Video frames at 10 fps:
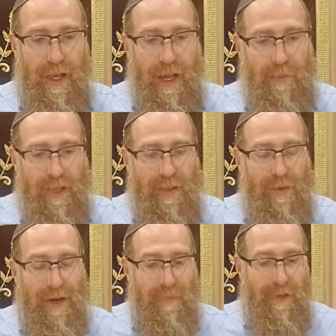Habasa
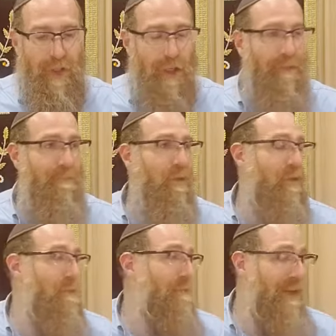b'chamisha,
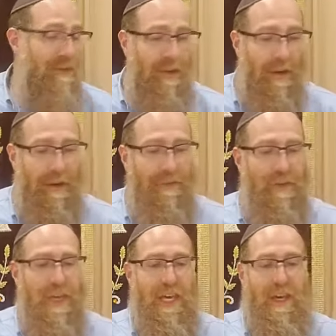the meat of
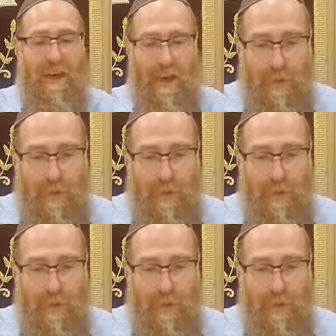the